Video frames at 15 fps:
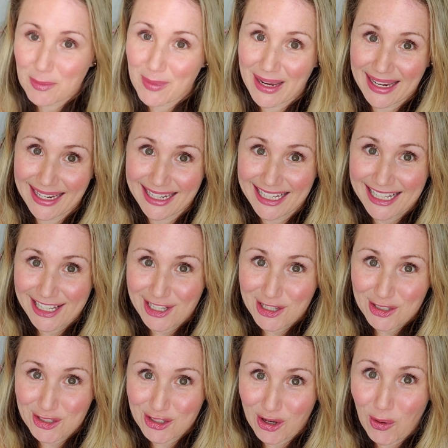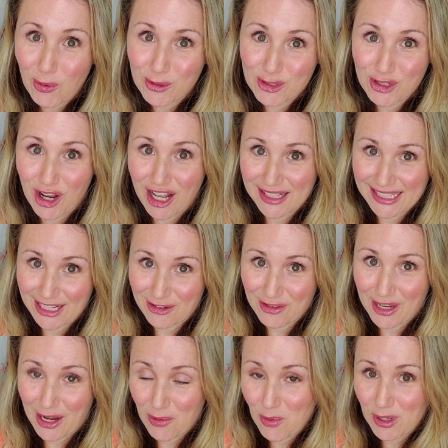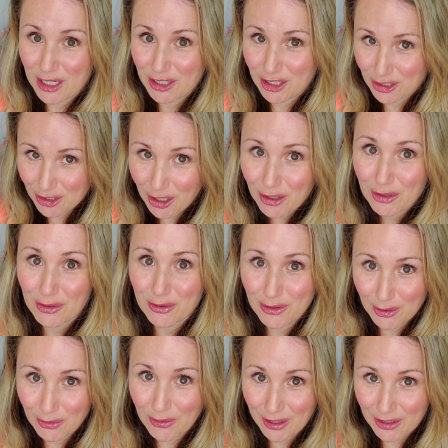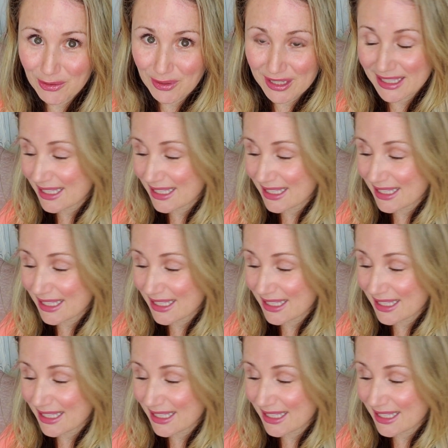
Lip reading: my old shots here that I wanted to show you so that you can